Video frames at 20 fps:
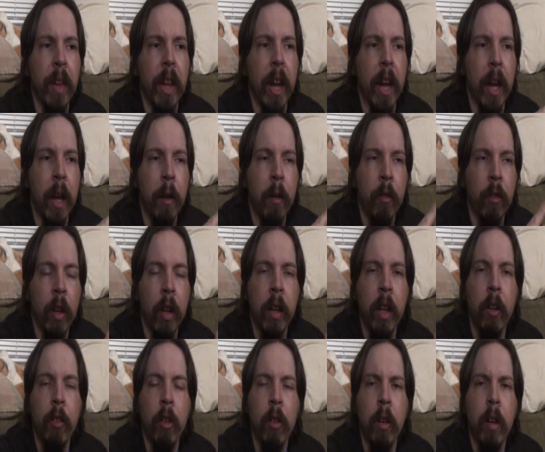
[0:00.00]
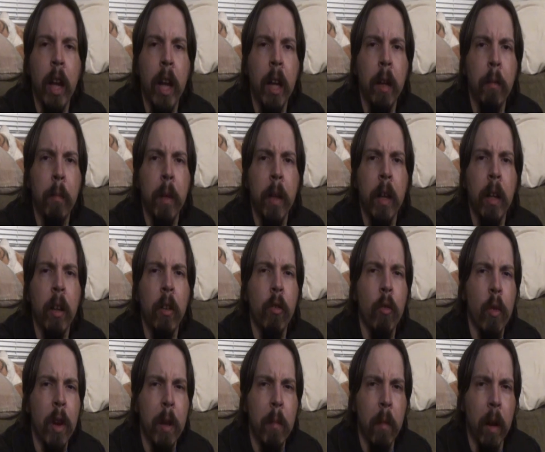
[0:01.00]
and turned into Nightmare and
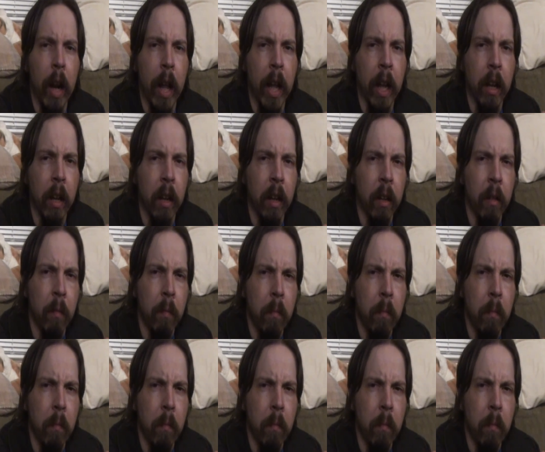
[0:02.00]
Dreamland